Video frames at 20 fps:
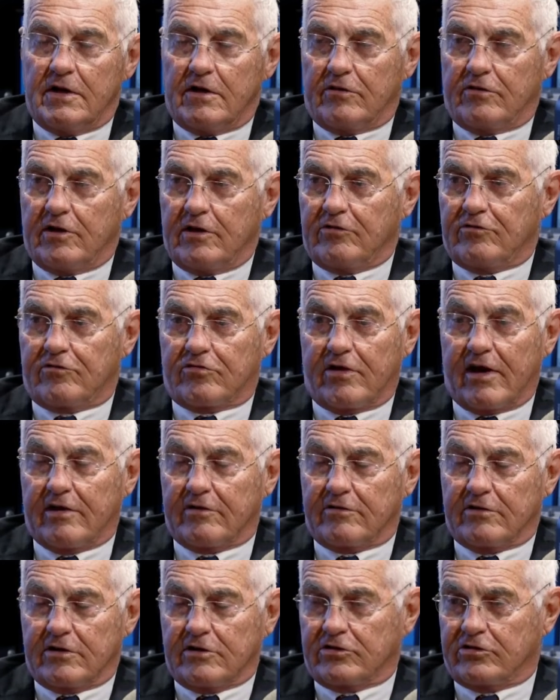These
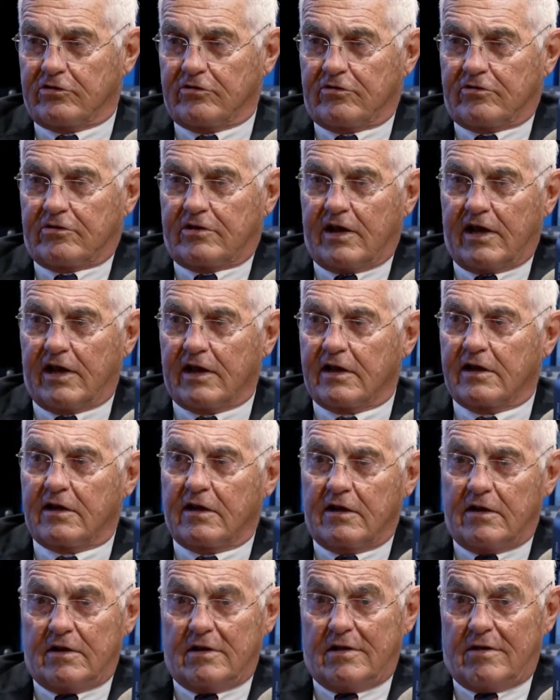transitions take
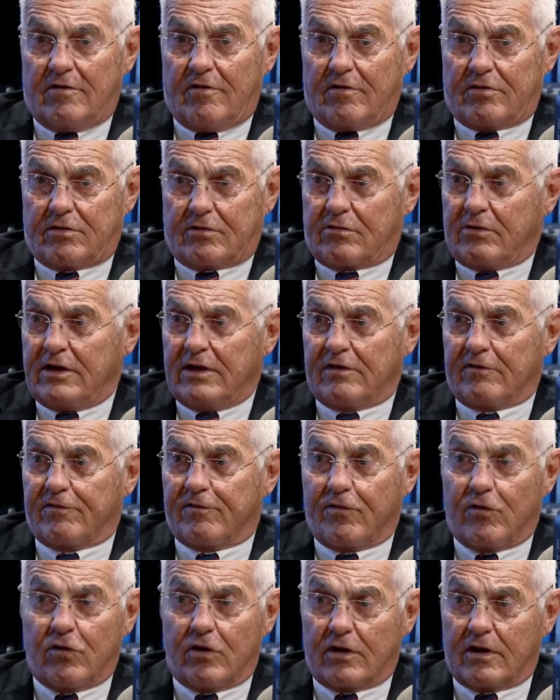3 to
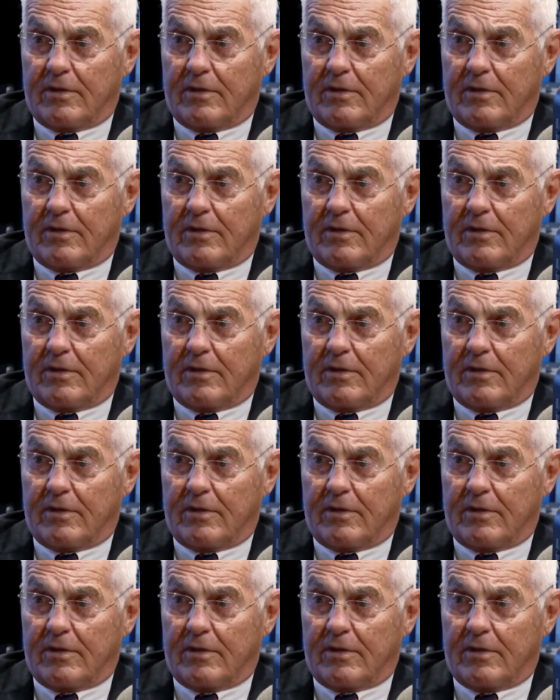4